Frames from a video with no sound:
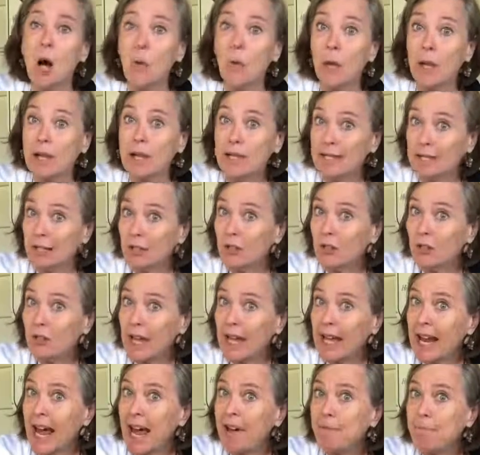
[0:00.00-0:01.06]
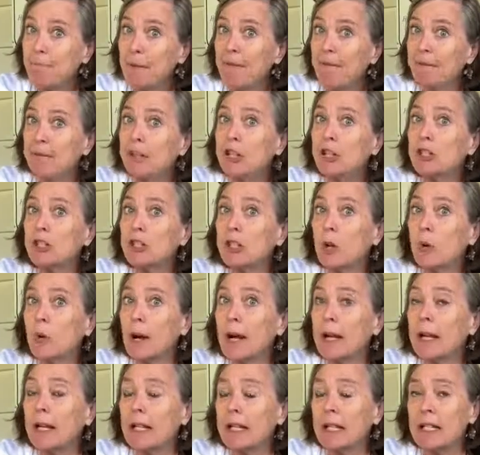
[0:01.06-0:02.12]
Well, I still had half my fish, so
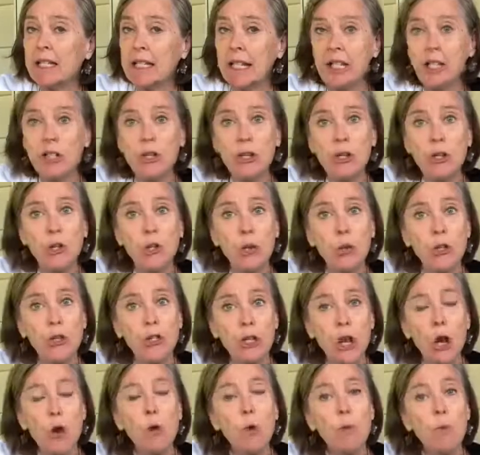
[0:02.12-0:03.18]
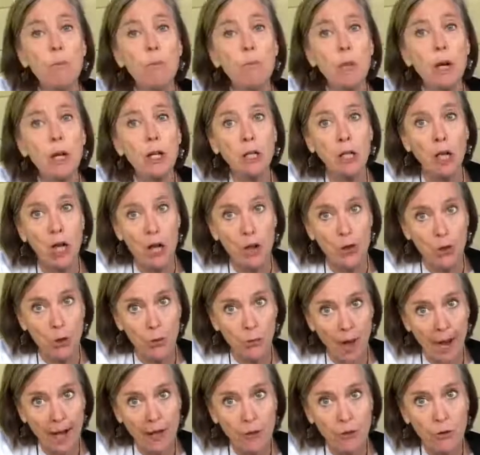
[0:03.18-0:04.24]
I continued towards home. But the
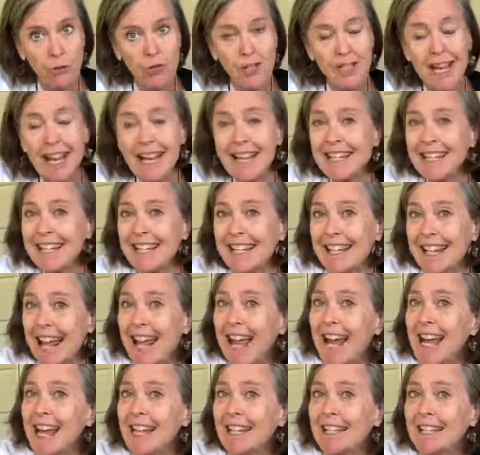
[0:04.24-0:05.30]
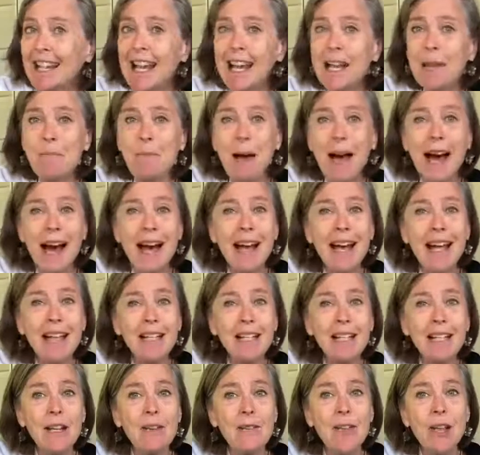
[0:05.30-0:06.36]
raccoon, snakes, and cats had
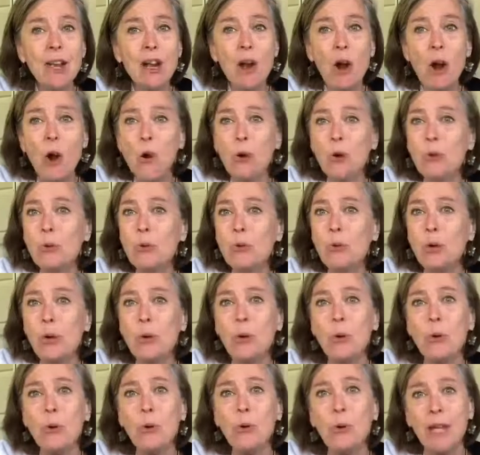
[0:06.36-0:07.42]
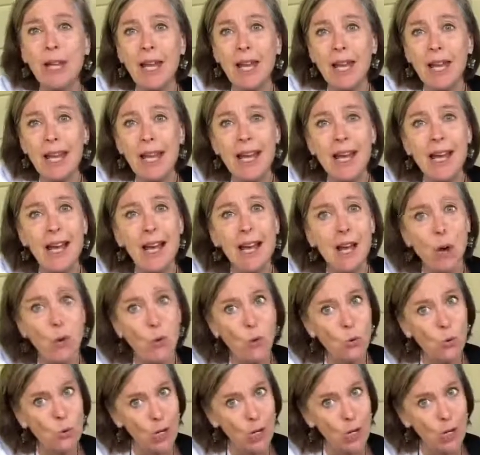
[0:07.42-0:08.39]
minds of their own. Oh yeah, oh